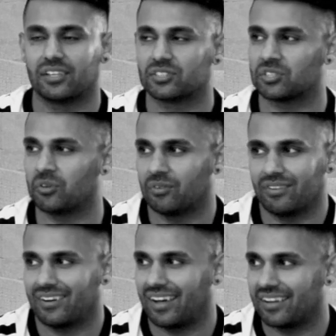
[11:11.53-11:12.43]

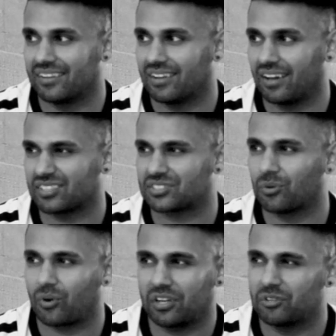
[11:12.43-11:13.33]
So, and I
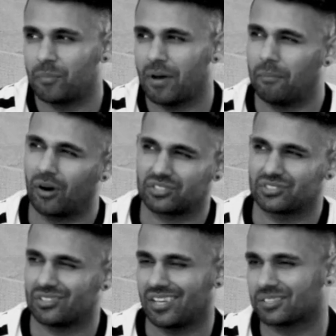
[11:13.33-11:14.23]
still kind of do a bit of
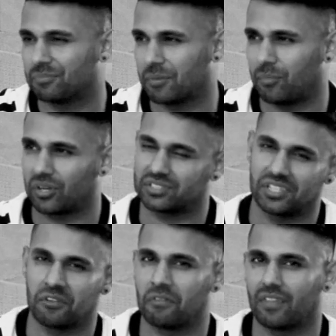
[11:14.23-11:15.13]
boxing size, but
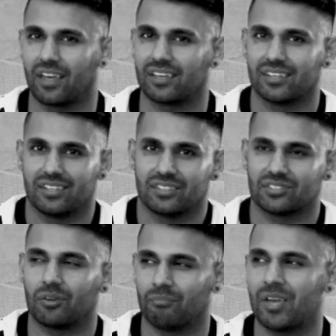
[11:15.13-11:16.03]
boxing here and there.
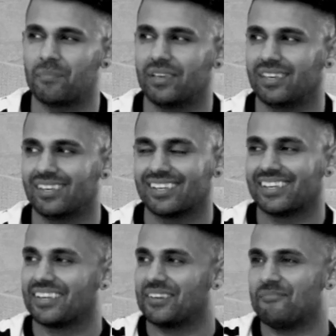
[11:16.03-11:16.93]
So maybe
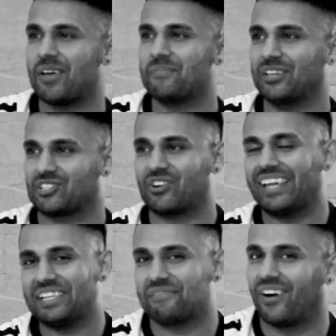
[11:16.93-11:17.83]
a
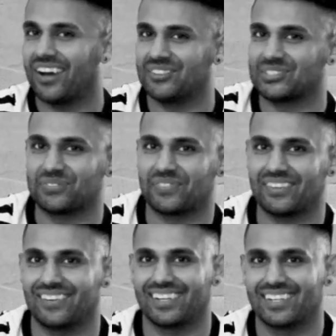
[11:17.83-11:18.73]
trainee fighter or
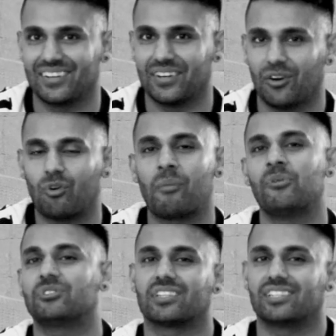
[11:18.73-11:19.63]
something, man. Or a
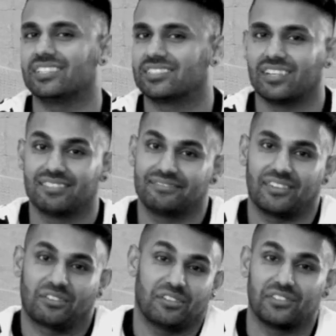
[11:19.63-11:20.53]
music teacher.
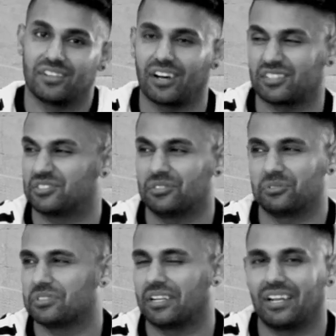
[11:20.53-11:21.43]
I could
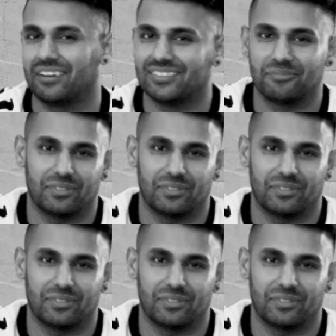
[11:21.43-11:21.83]
still do that now.